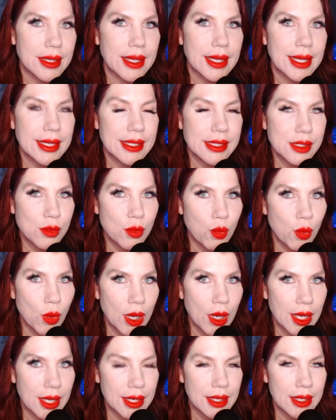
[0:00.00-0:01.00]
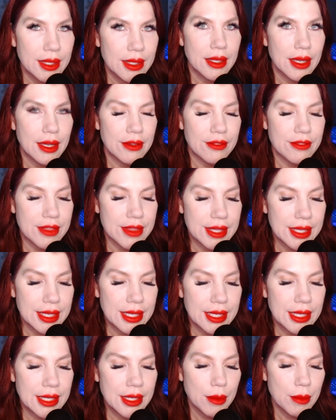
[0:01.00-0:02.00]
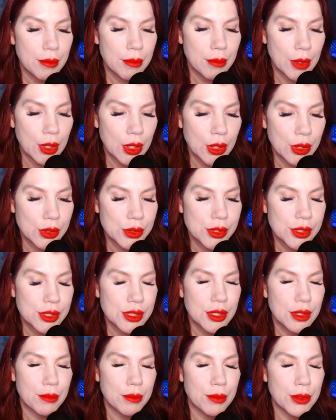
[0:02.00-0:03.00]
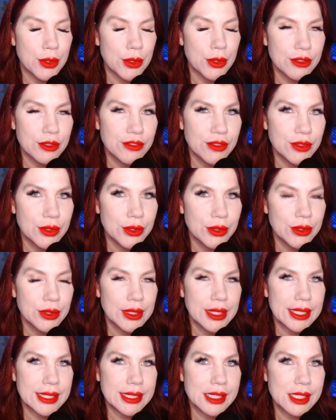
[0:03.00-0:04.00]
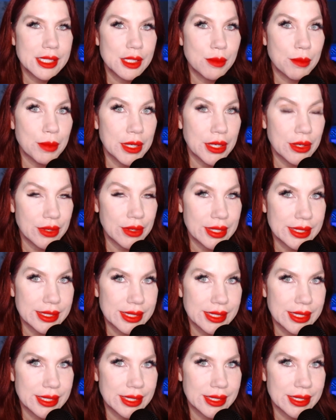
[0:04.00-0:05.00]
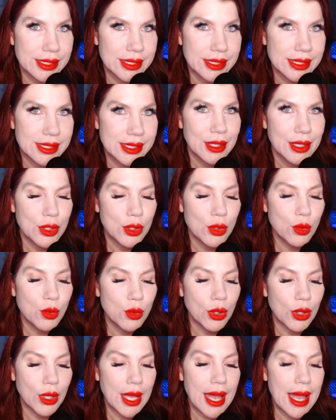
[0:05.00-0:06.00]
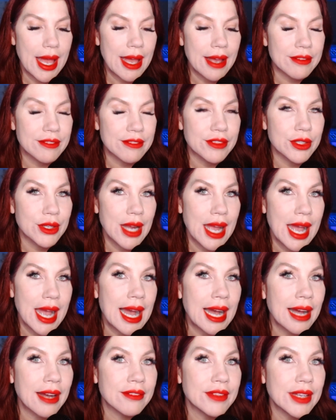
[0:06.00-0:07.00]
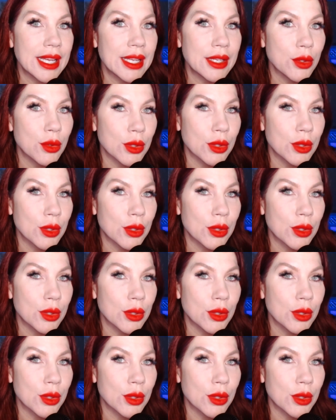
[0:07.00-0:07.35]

it is one of the most beautiful experiences you will ever have in your